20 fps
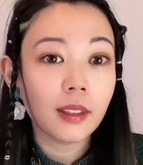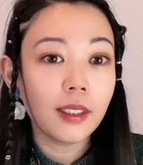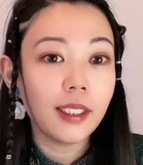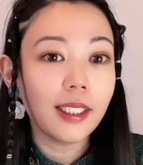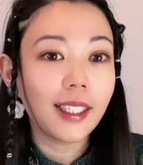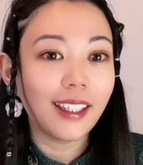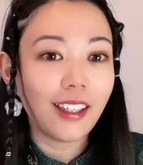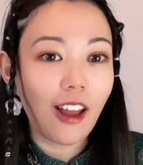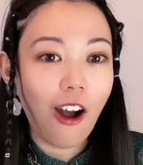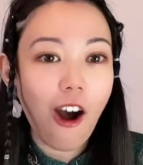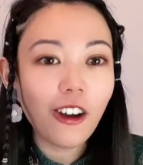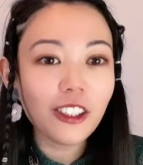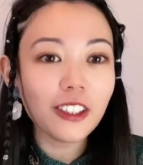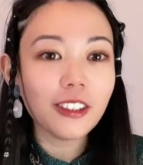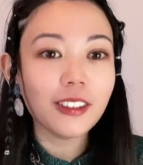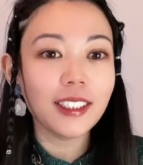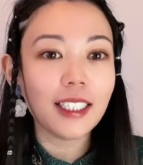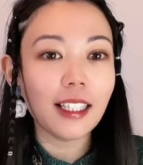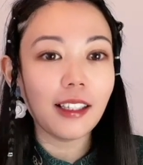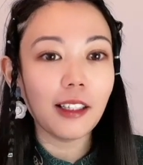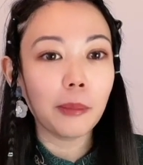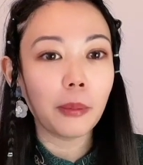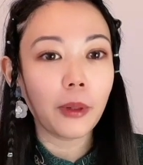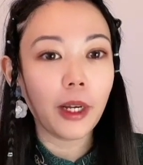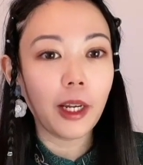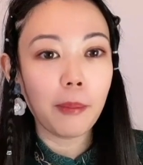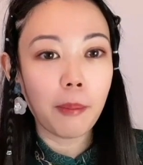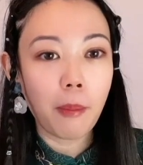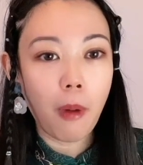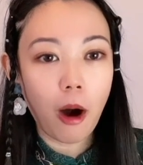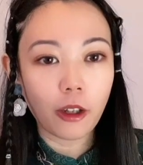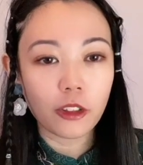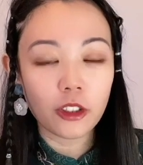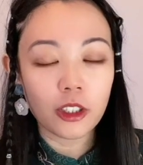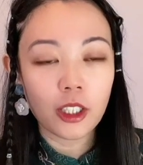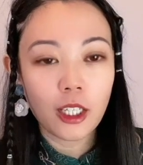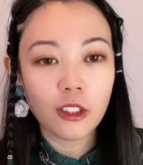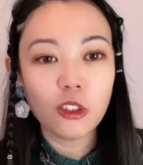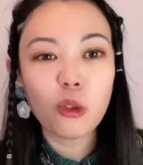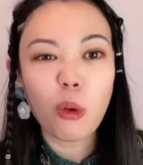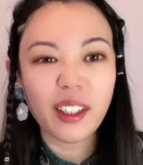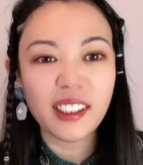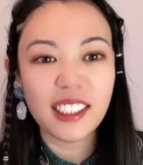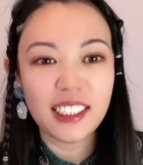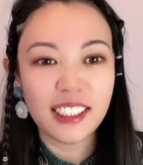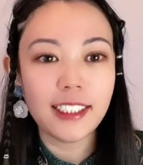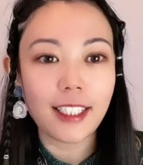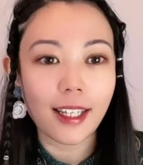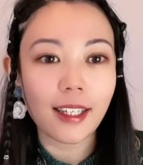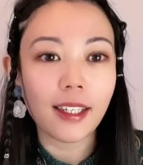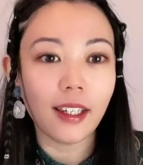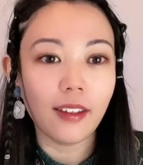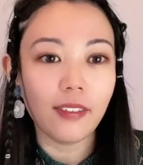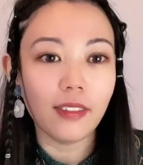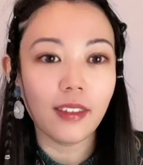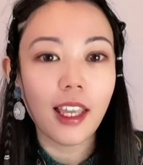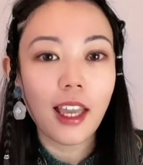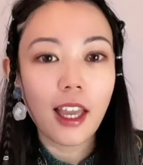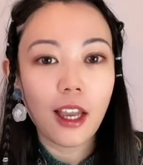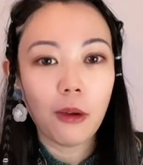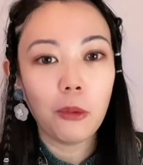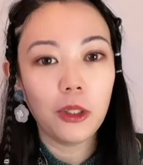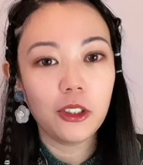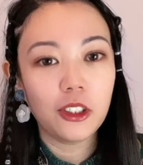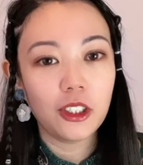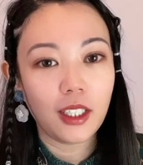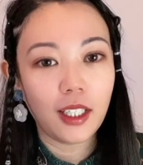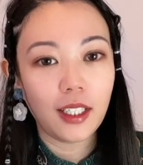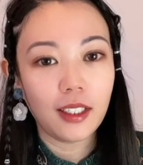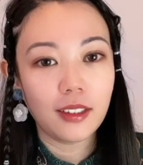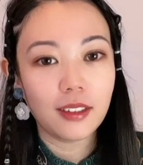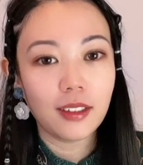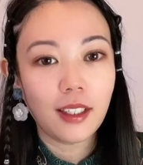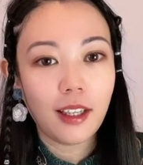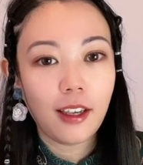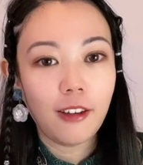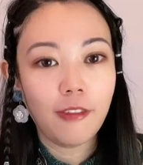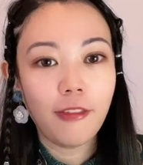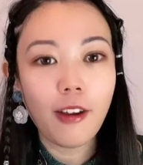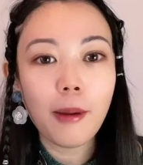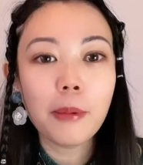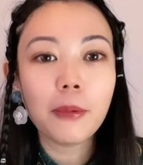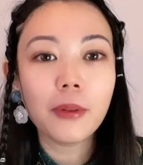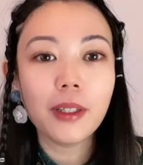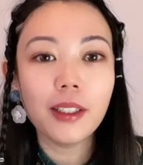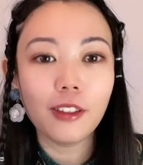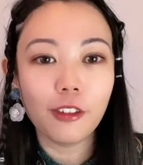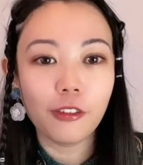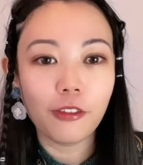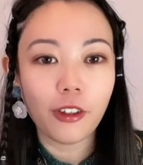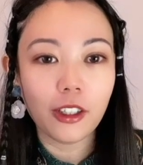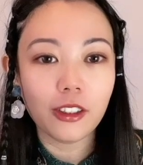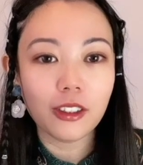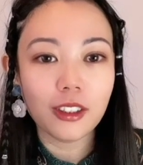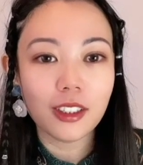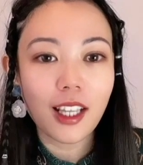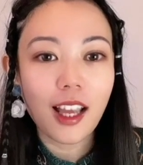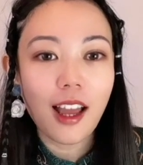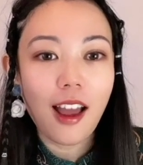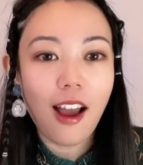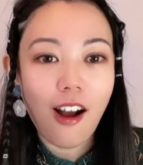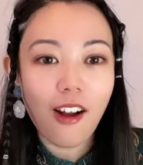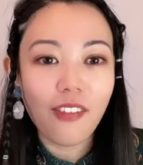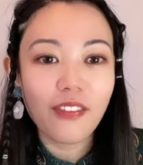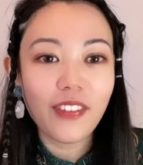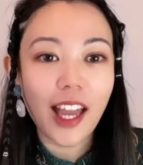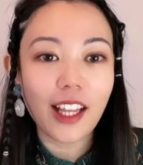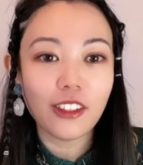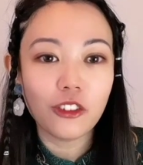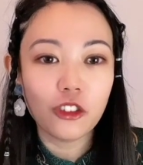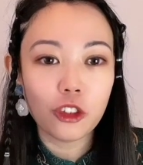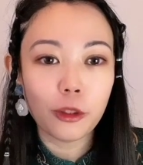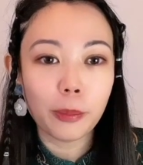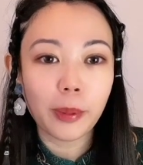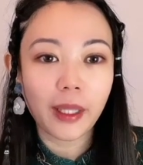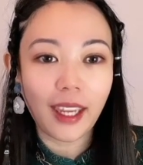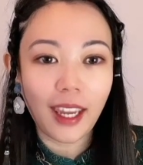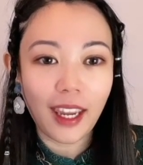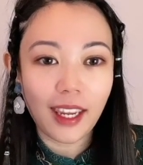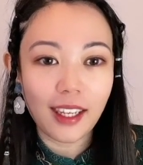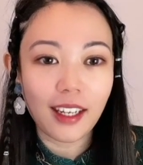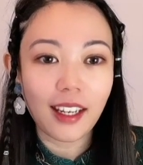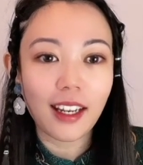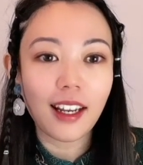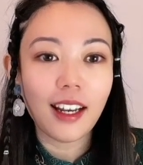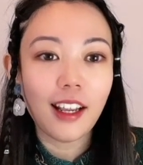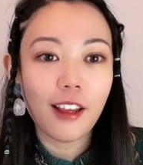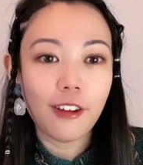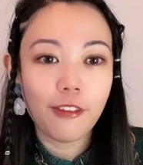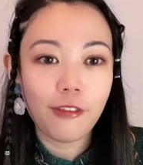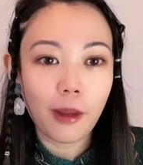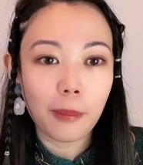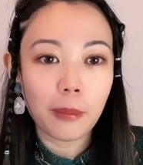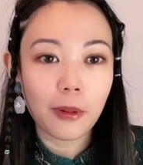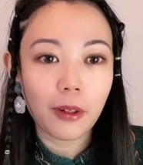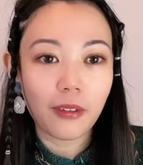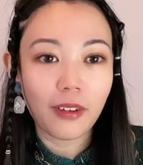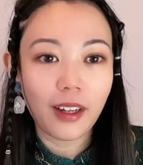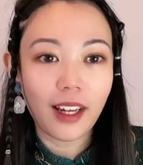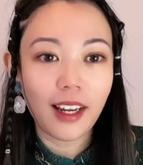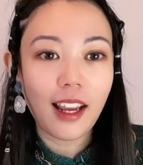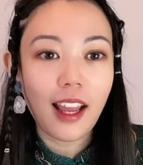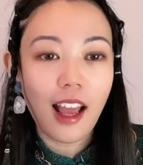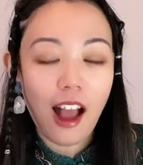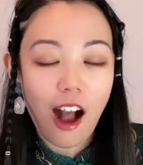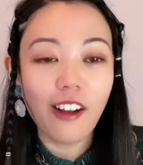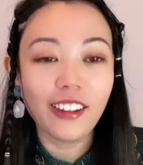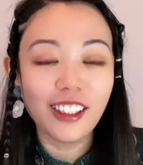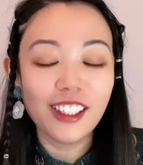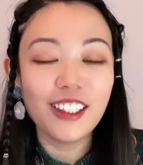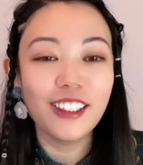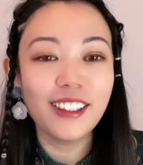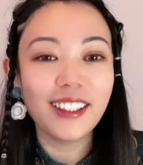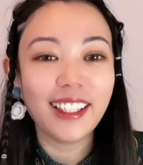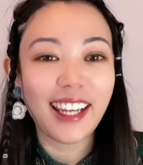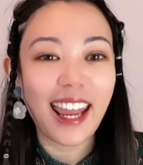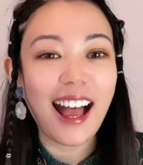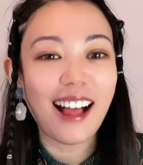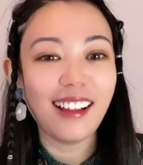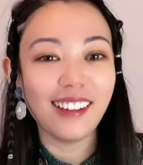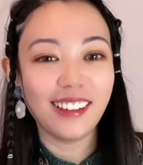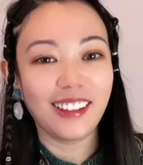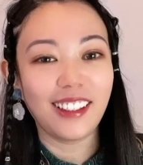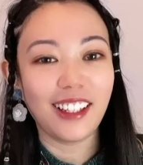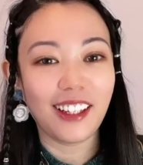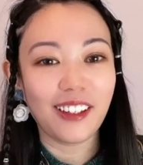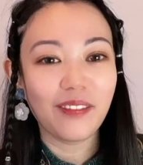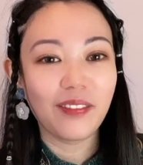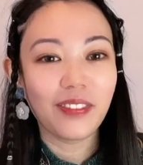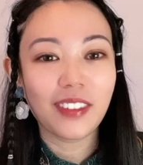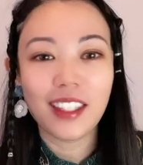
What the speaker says: He can also celebrate March 22nd, which is February the 1st on that duplicated February on the lunar calendar.